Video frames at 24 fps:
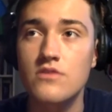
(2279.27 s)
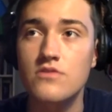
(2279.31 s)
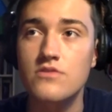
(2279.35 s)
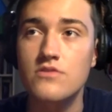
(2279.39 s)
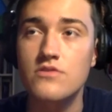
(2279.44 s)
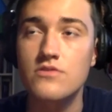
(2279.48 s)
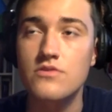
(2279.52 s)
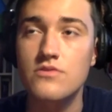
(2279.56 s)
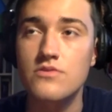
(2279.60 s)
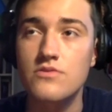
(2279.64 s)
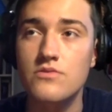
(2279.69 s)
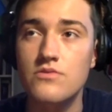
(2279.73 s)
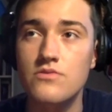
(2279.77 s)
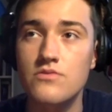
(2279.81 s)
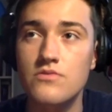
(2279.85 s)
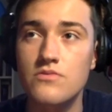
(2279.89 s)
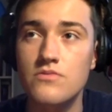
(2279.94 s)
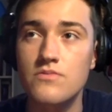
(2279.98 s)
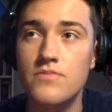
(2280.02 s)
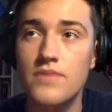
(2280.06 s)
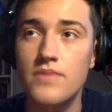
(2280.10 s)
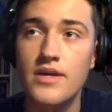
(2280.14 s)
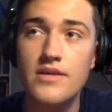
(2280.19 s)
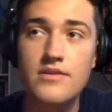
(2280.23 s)
to
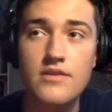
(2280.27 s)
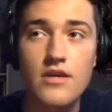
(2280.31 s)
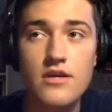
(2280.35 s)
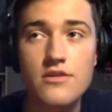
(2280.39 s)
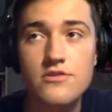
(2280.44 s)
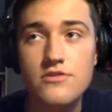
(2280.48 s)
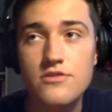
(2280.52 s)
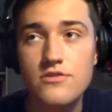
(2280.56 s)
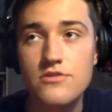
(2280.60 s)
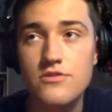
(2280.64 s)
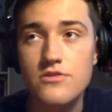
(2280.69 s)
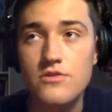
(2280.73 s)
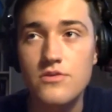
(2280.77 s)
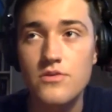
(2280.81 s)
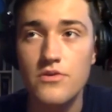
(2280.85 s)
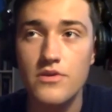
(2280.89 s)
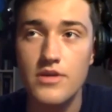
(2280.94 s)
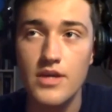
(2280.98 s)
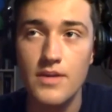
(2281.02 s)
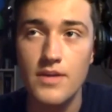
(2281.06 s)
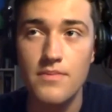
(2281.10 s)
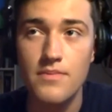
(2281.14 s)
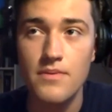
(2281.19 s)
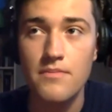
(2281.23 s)
pay attention to or
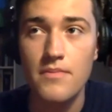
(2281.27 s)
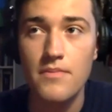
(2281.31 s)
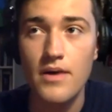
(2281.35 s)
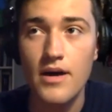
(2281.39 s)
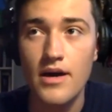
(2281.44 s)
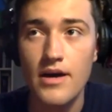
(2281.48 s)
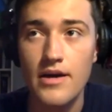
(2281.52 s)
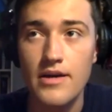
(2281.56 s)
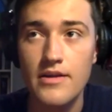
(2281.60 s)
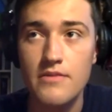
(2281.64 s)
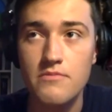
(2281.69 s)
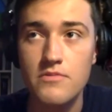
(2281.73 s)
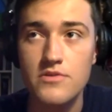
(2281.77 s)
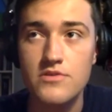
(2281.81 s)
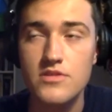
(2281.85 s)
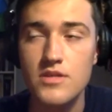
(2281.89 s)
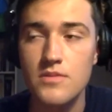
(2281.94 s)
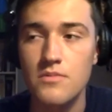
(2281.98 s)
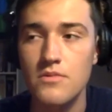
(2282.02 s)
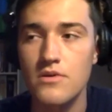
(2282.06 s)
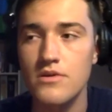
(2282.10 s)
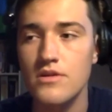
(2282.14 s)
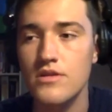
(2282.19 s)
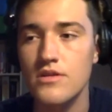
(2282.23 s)
keep in mind when
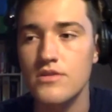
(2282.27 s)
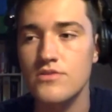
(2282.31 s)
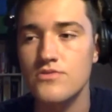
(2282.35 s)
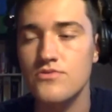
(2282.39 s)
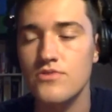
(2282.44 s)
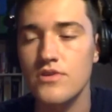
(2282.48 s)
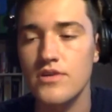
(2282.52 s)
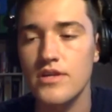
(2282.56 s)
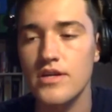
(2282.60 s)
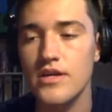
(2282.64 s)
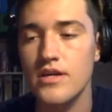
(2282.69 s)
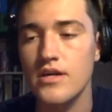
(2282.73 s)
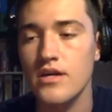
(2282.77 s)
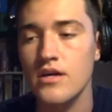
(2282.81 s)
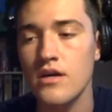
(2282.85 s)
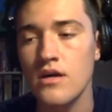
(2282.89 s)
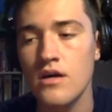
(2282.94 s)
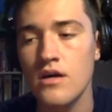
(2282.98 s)
someone is running